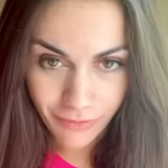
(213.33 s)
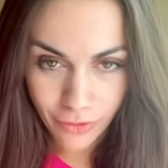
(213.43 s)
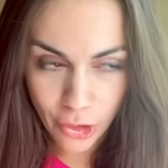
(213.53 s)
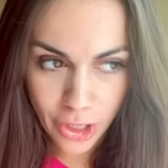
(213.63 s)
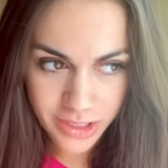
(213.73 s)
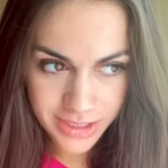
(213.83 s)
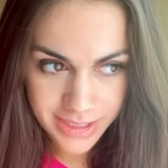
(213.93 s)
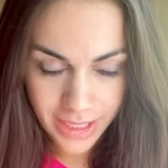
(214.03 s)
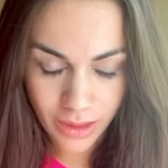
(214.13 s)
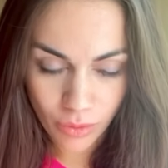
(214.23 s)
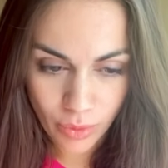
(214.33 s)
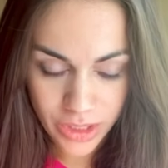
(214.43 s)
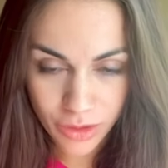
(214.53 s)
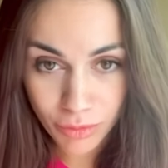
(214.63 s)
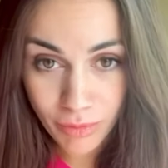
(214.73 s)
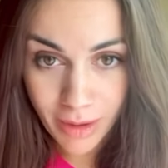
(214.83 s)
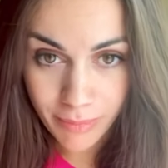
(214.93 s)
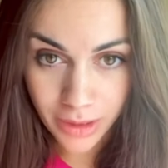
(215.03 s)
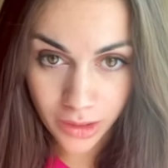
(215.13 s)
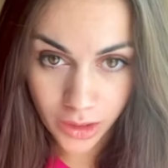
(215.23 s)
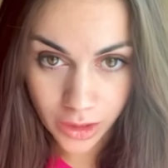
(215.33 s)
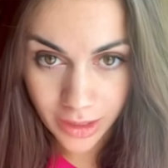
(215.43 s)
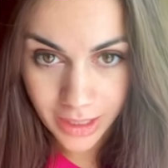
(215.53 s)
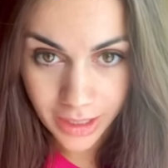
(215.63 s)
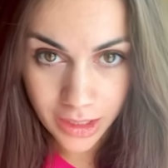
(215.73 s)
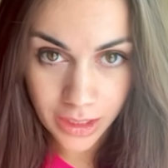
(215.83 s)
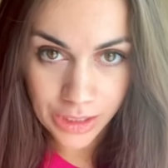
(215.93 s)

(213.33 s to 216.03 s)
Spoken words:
forgot to say, when you're rubbing your head,